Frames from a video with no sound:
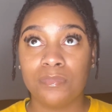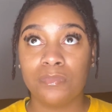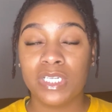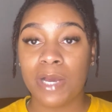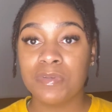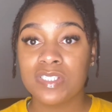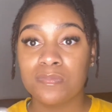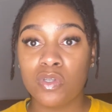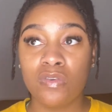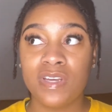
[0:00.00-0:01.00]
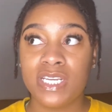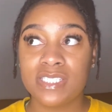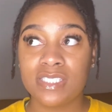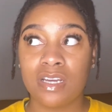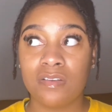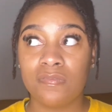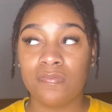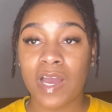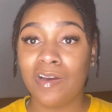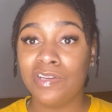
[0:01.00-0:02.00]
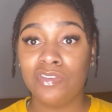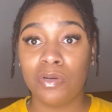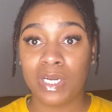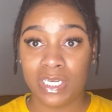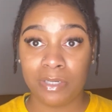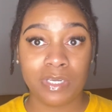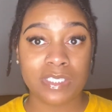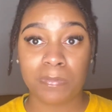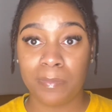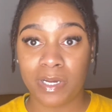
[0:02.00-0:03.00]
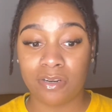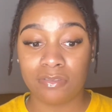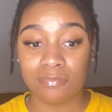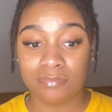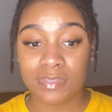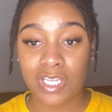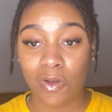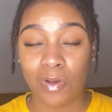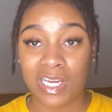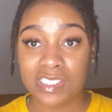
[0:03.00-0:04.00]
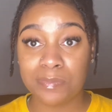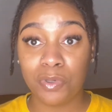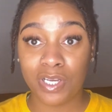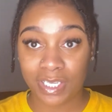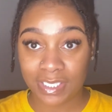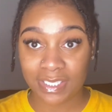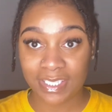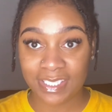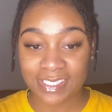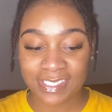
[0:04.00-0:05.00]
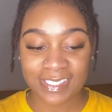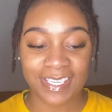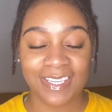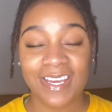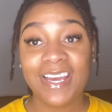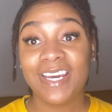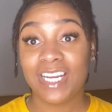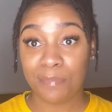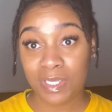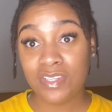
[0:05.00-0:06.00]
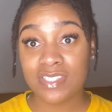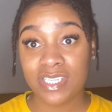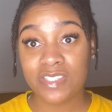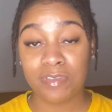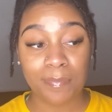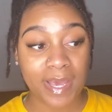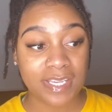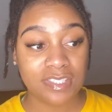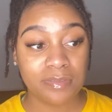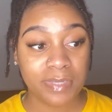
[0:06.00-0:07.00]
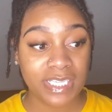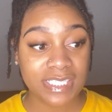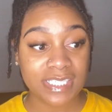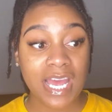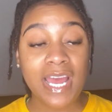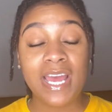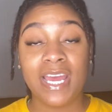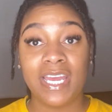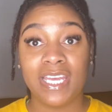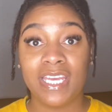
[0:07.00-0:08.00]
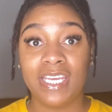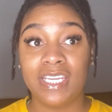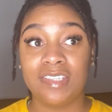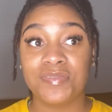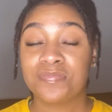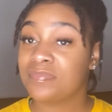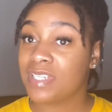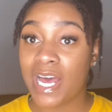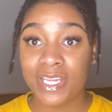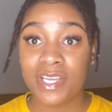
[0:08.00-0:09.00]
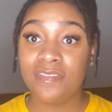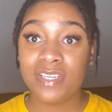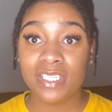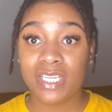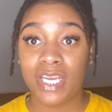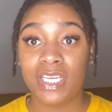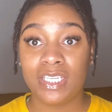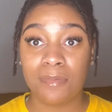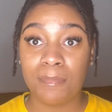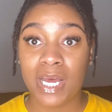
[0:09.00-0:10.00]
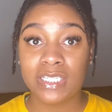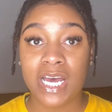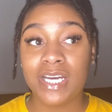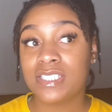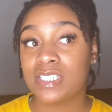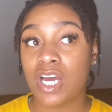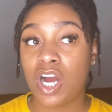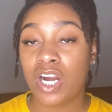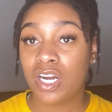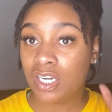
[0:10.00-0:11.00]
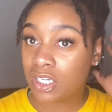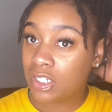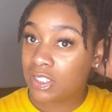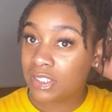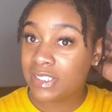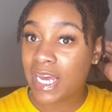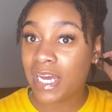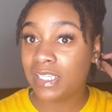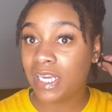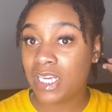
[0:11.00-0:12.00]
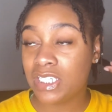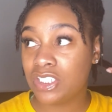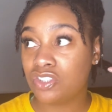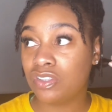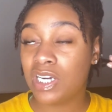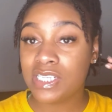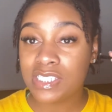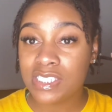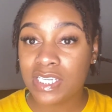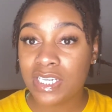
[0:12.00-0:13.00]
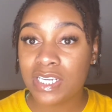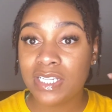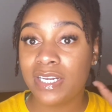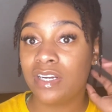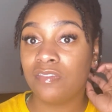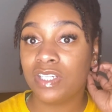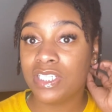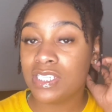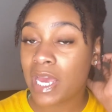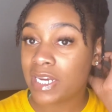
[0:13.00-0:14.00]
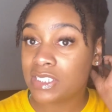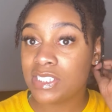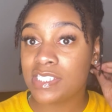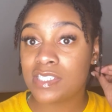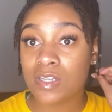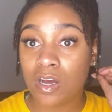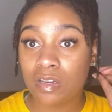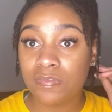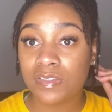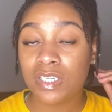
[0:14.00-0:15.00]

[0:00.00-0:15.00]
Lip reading: when I was moving and stuff, I don't even know what I did with that spray bottle. So I just bought this and I've been using this for the past 2 months, and I love it. Like, my locks are not like crunchy, they're really actually soft.